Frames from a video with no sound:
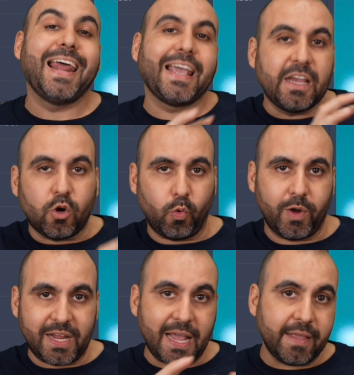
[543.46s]
And I can
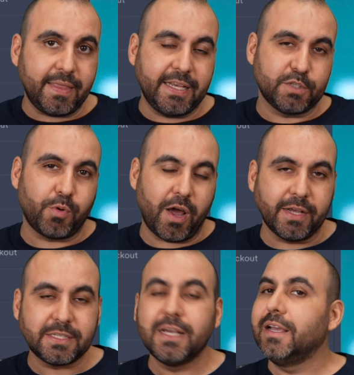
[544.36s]
create these
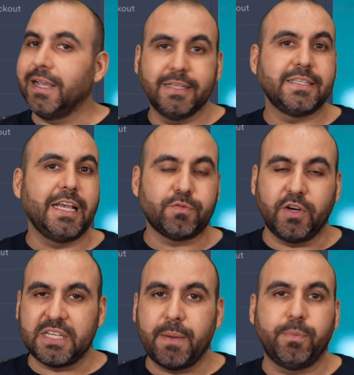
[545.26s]
products in this case, for
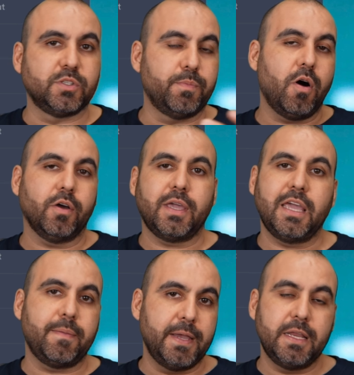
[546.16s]
example, small,
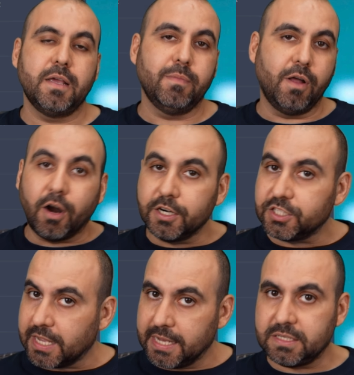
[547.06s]
cake, medium,
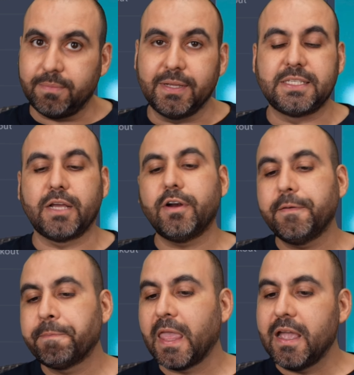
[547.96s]
large, custom,
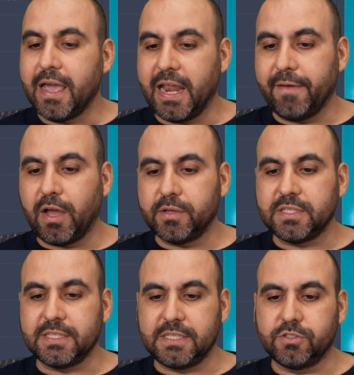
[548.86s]
etc. And have the
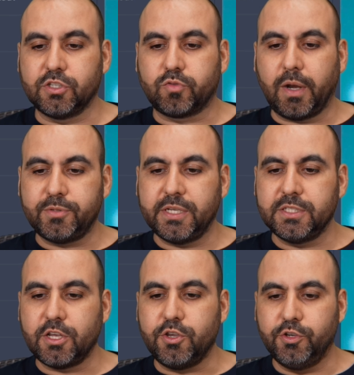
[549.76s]
option to sell
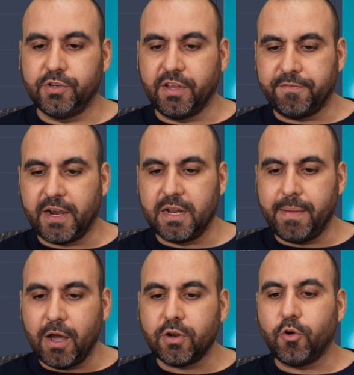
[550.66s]
subscriptions, user-defined
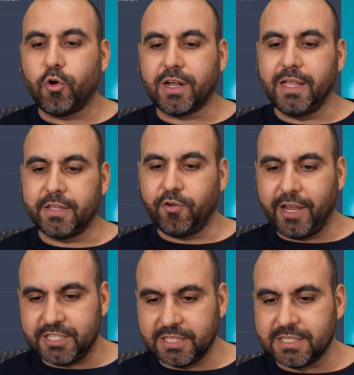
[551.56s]
amount, or collect
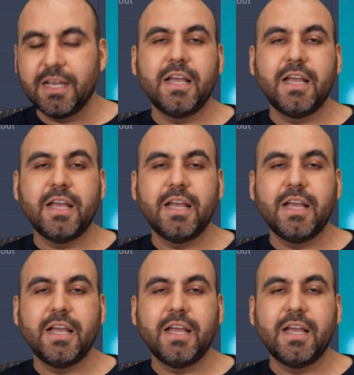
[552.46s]
donations.